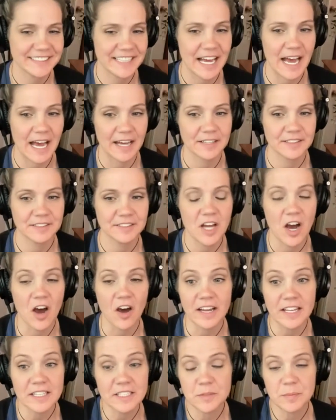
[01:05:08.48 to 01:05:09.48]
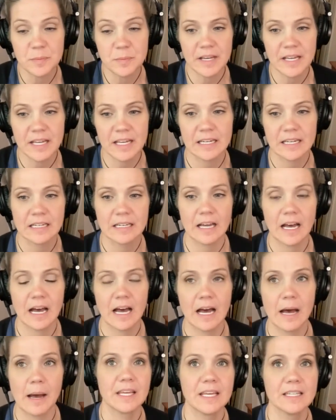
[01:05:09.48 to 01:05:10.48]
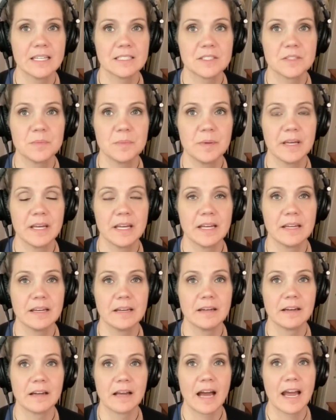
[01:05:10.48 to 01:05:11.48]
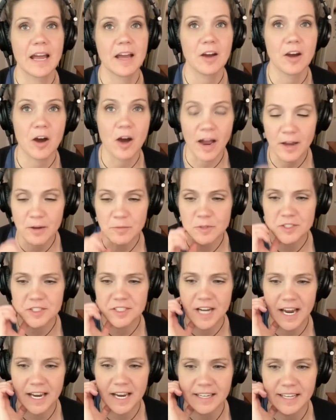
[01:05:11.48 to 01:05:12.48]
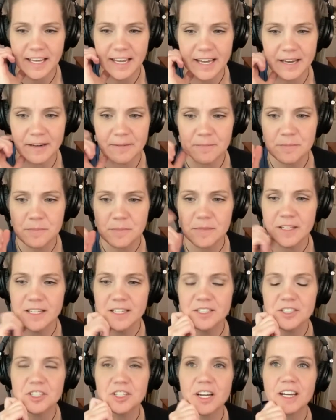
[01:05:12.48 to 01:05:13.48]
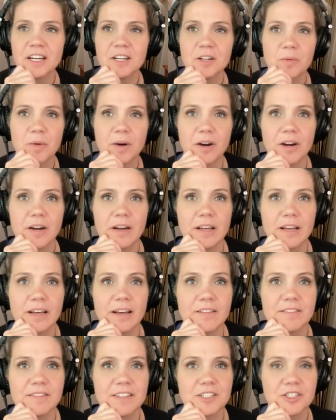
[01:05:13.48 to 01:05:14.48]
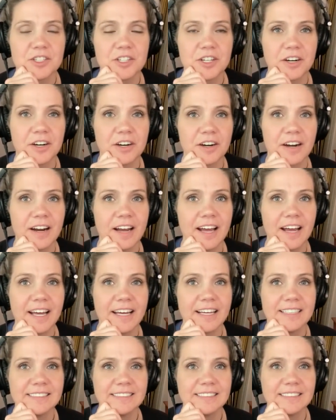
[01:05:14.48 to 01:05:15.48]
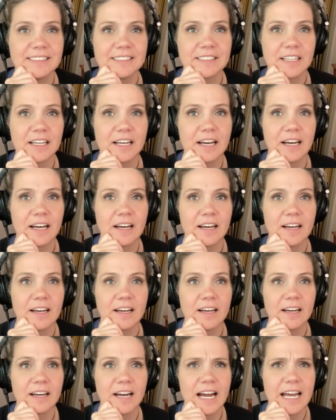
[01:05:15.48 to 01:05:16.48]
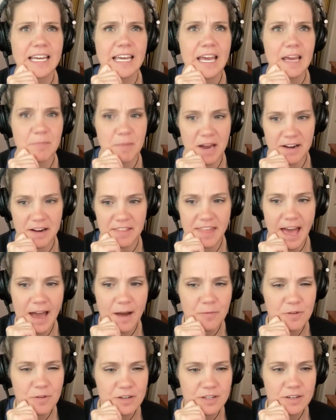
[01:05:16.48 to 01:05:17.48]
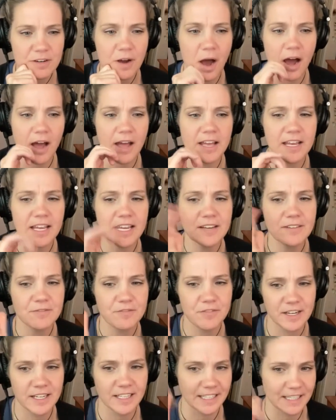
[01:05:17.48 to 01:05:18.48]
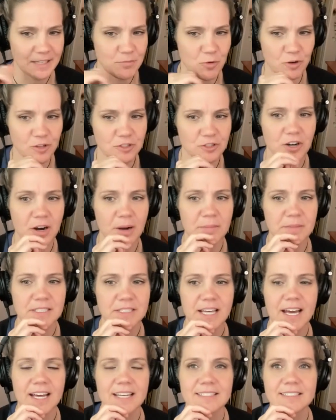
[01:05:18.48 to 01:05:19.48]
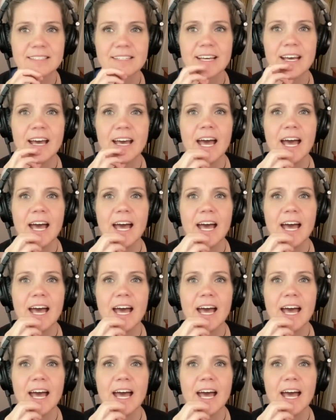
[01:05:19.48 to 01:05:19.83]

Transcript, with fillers: Yeah. No, it's been uh, it's been I I almost died again in January of this year. And uh, I came out of that one infinitely more traumatized.